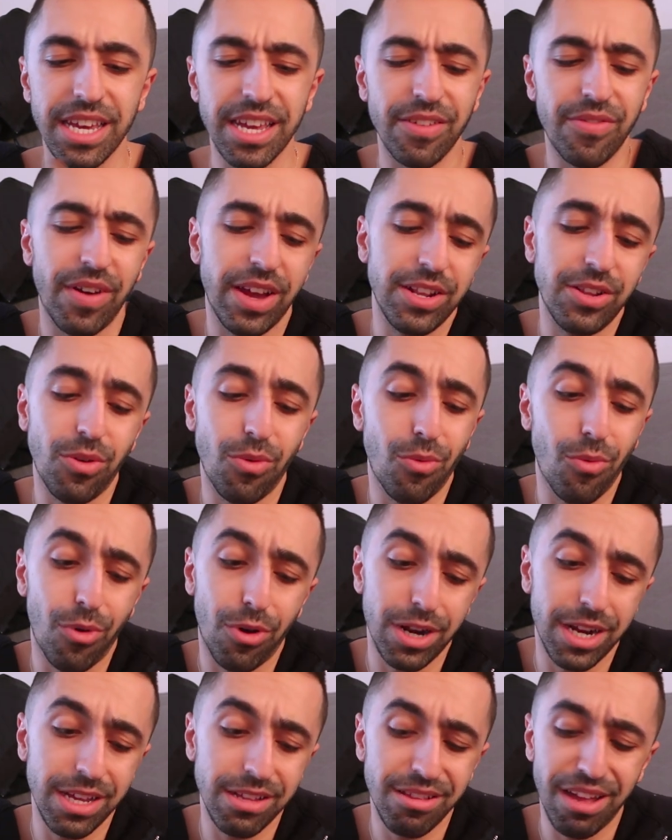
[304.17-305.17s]
Like if I don't
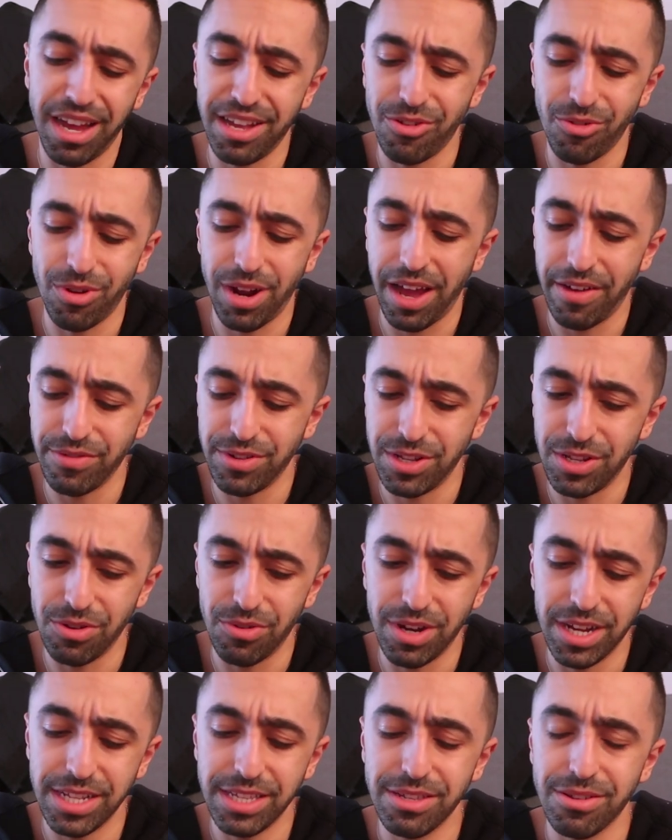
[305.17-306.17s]
want it, I don't have to
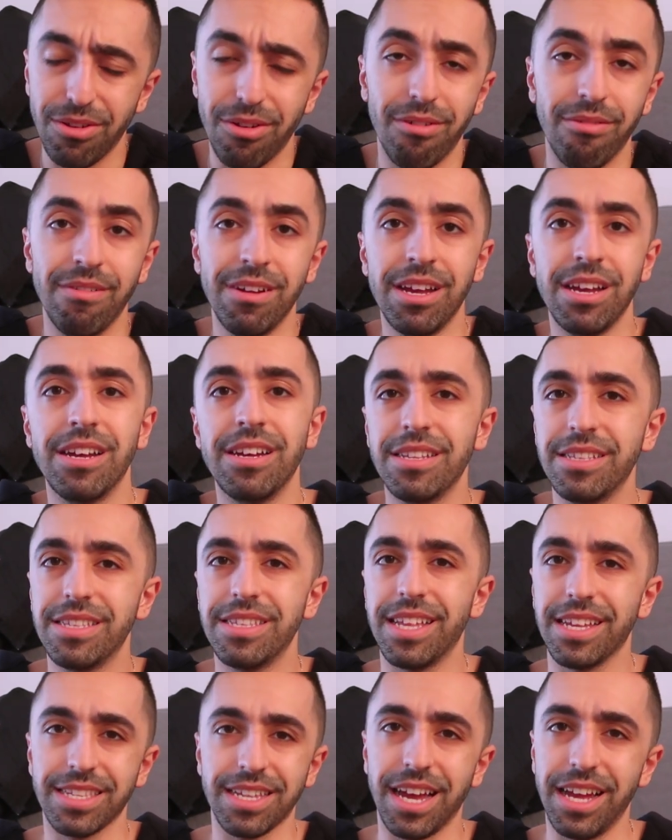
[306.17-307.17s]
do it, so
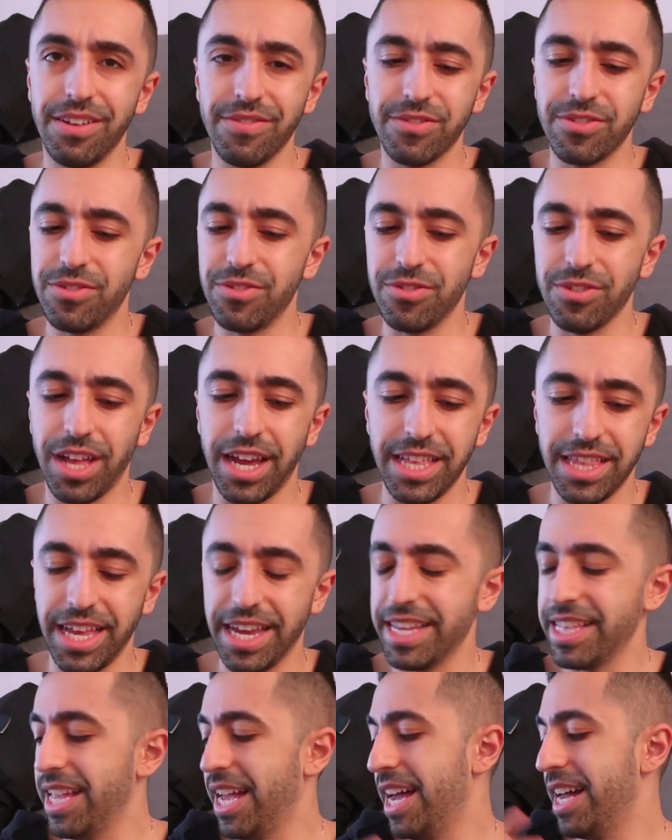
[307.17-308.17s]
that's kind of cool. I
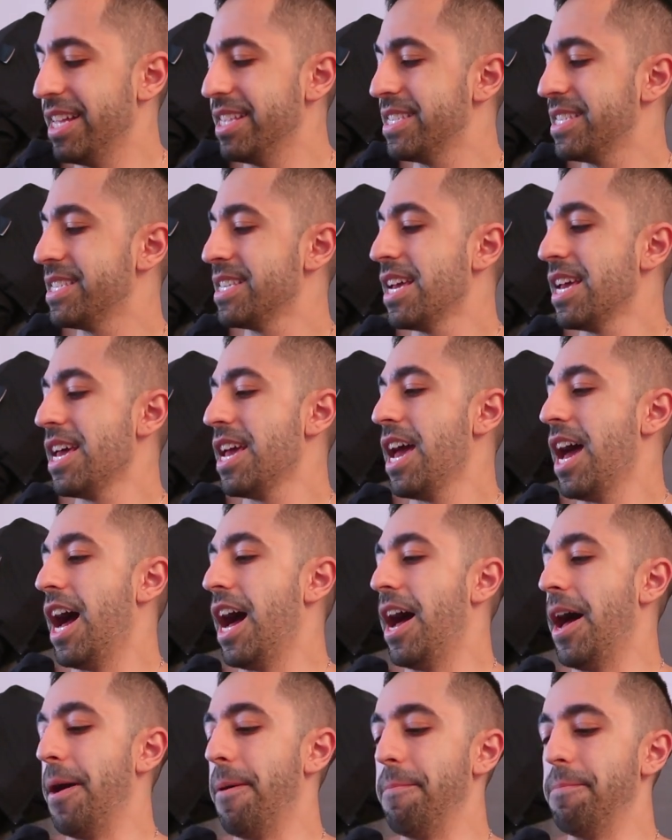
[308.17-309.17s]
like that,
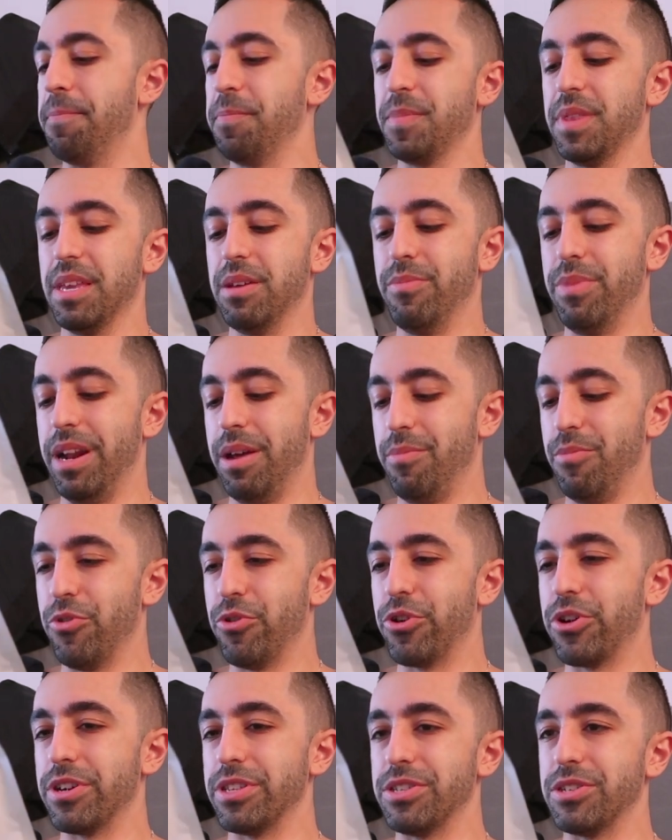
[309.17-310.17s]
um, but I'm
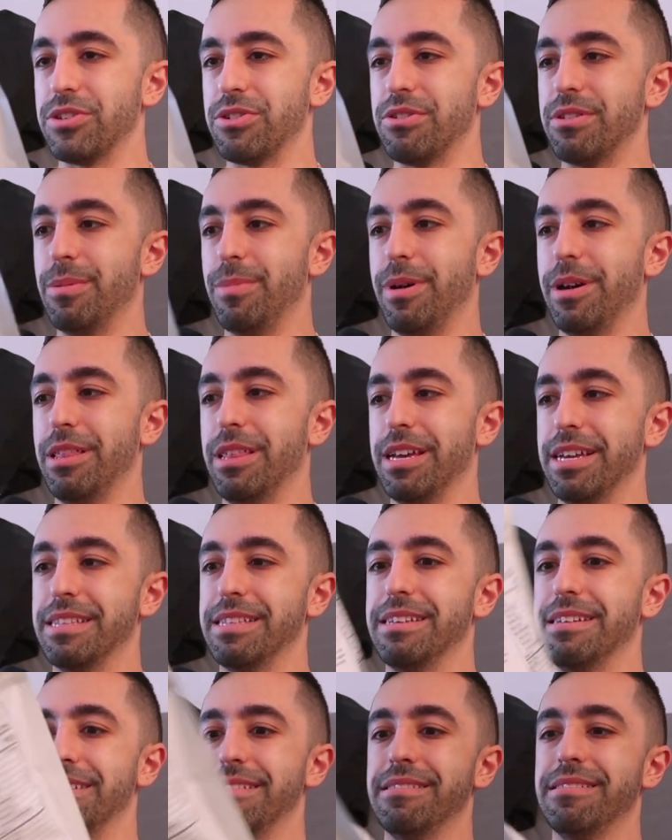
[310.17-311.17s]
more concerned about like
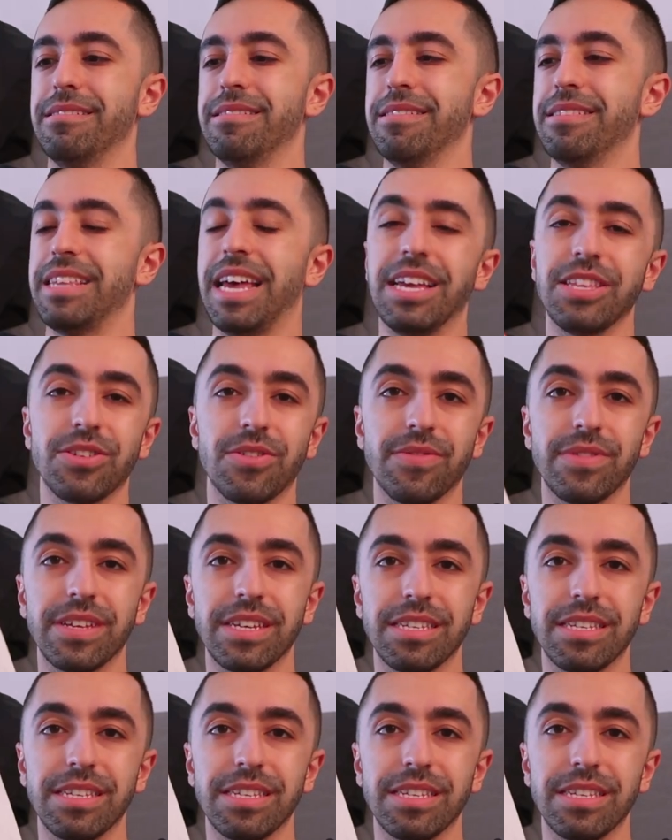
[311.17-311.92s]
the size of